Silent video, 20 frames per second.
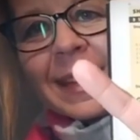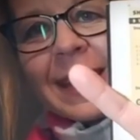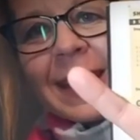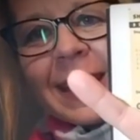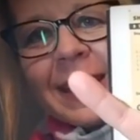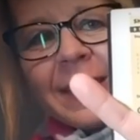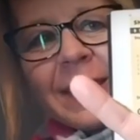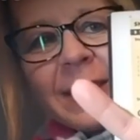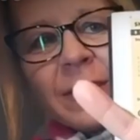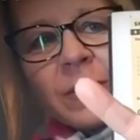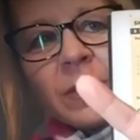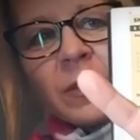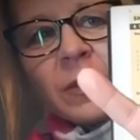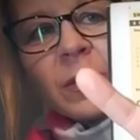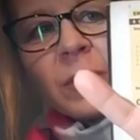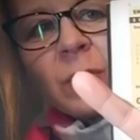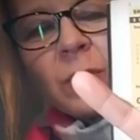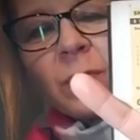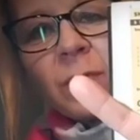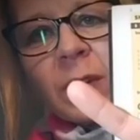these are the
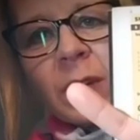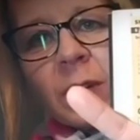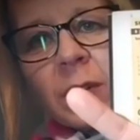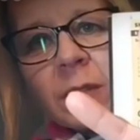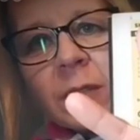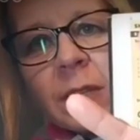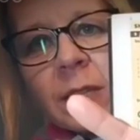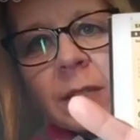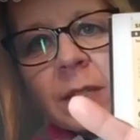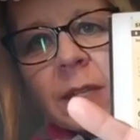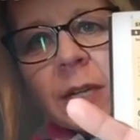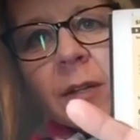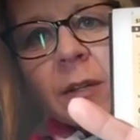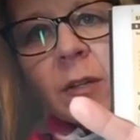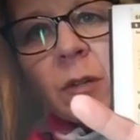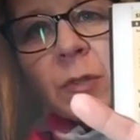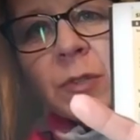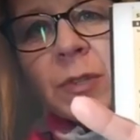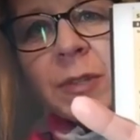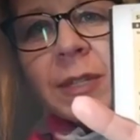2 fingers that stay
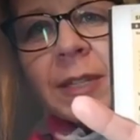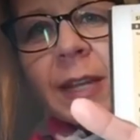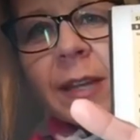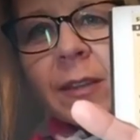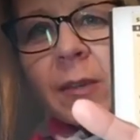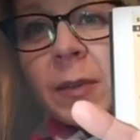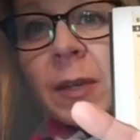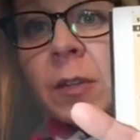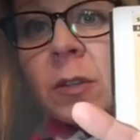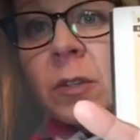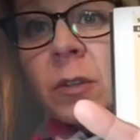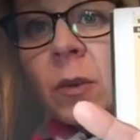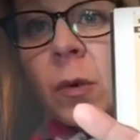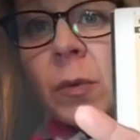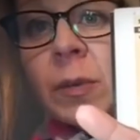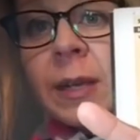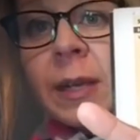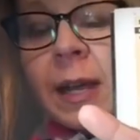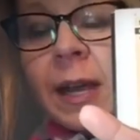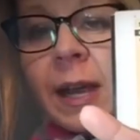closer together because they're
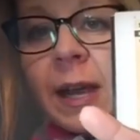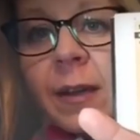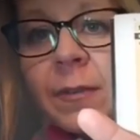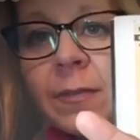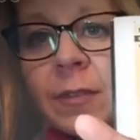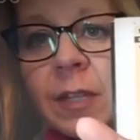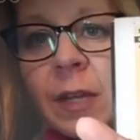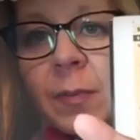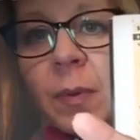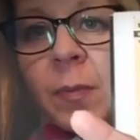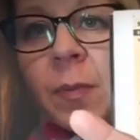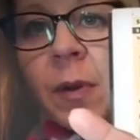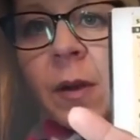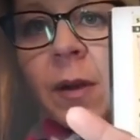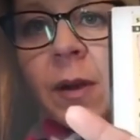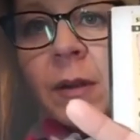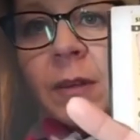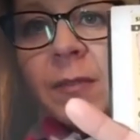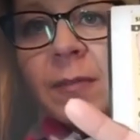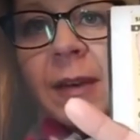only a half step
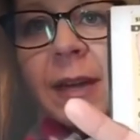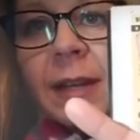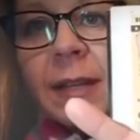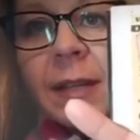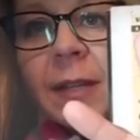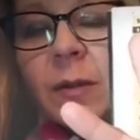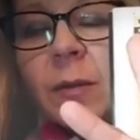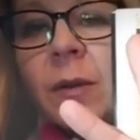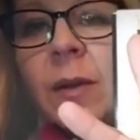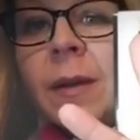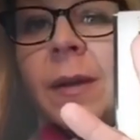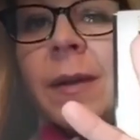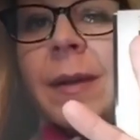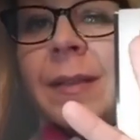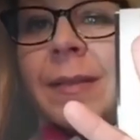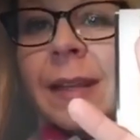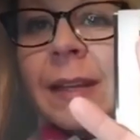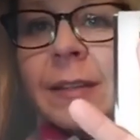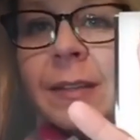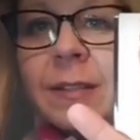apart on the violin.
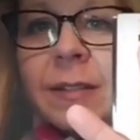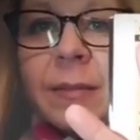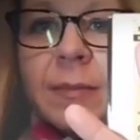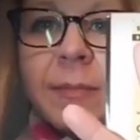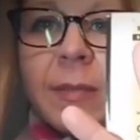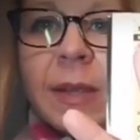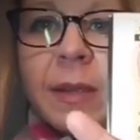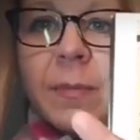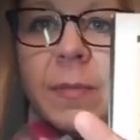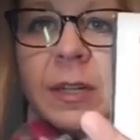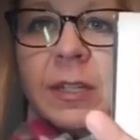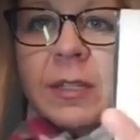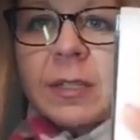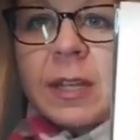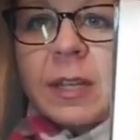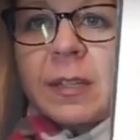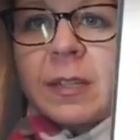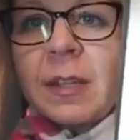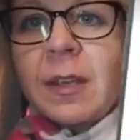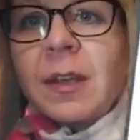That doesn't make much
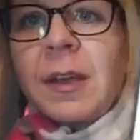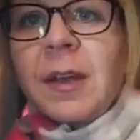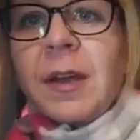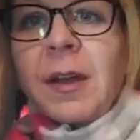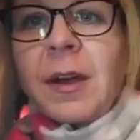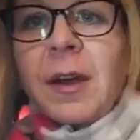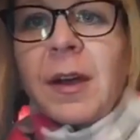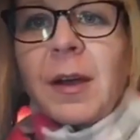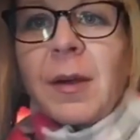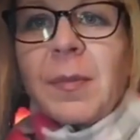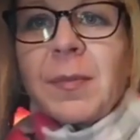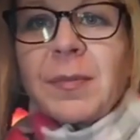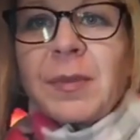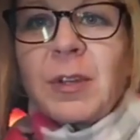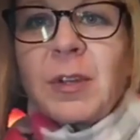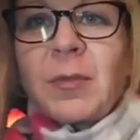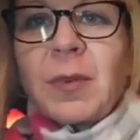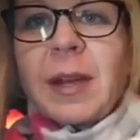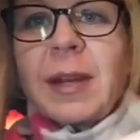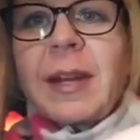sense to
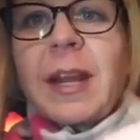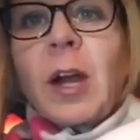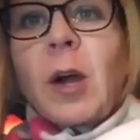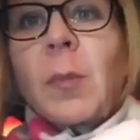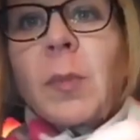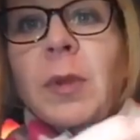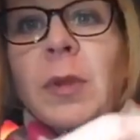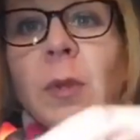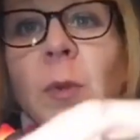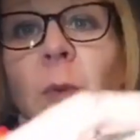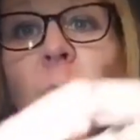you right now, but